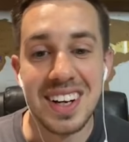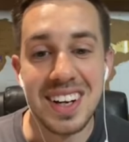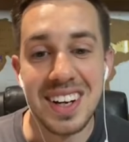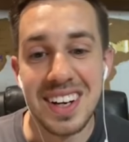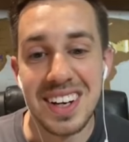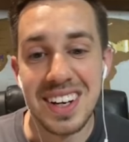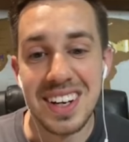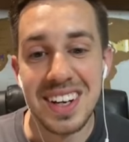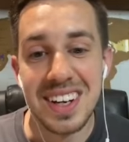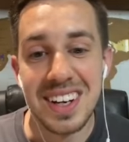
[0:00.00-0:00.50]

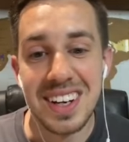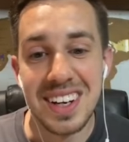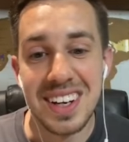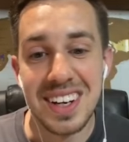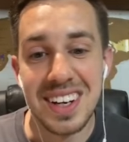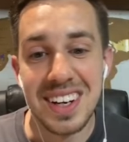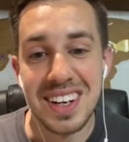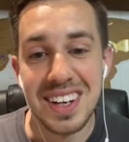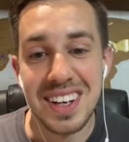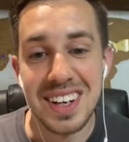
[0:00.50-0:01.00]

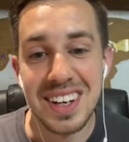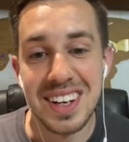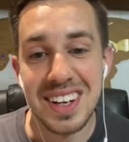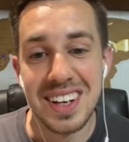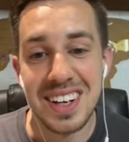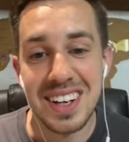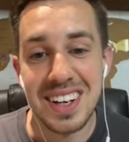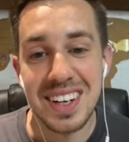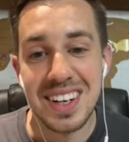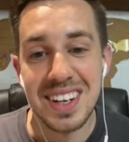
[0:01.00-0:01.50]

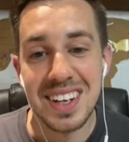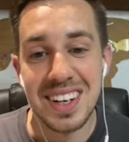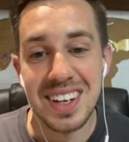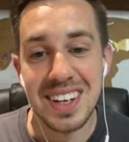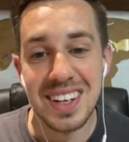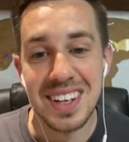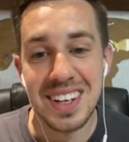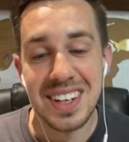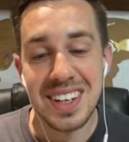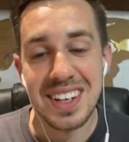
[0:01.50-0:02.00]

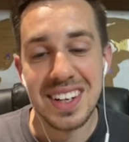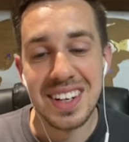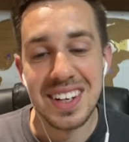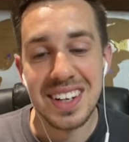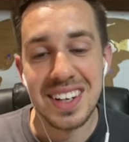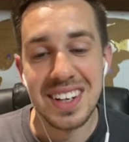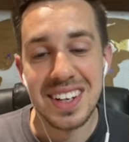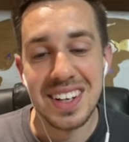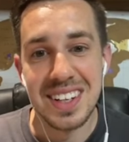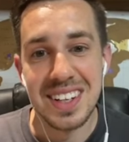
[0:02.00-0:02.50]

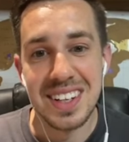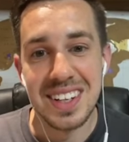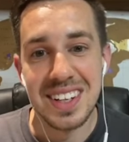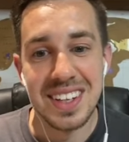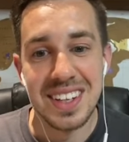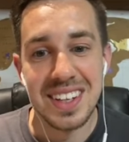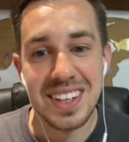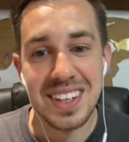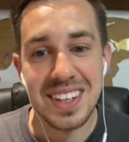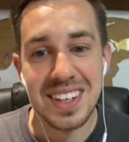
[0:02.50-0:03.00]

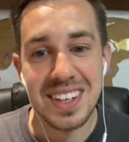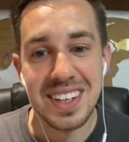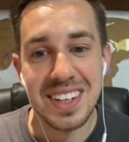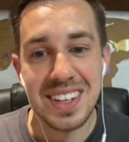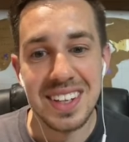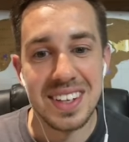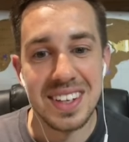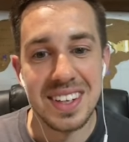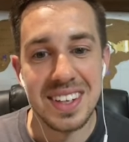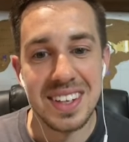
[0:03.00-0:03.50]

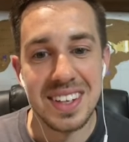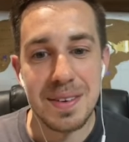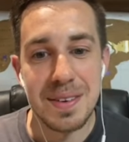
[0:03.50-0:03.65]
(not speaking)